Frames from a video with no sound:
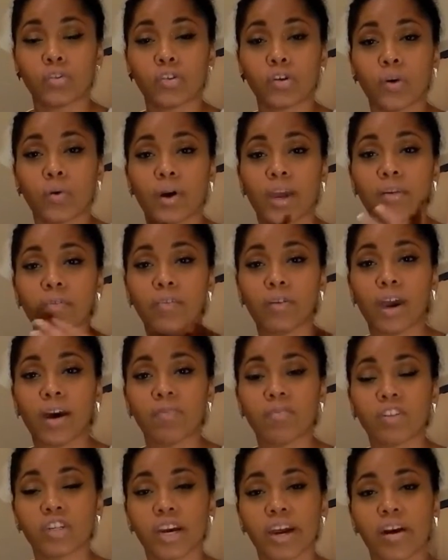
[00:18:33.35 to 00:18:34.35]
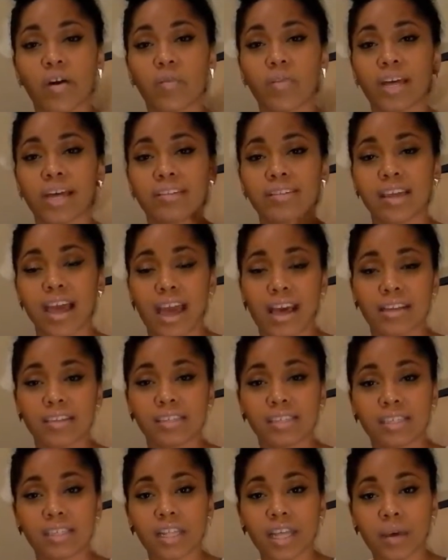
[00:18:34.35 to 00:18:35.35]
So if you have a child that's
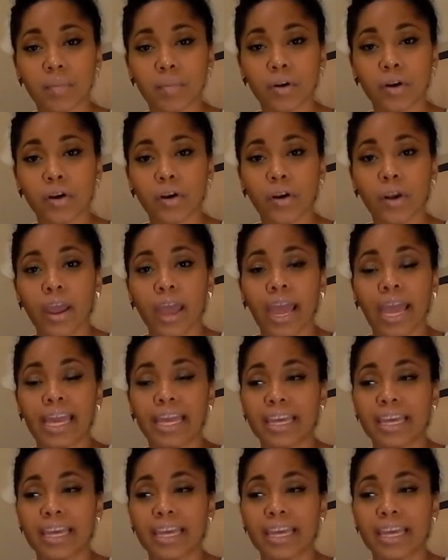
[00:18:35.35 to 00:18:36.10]
slimmer,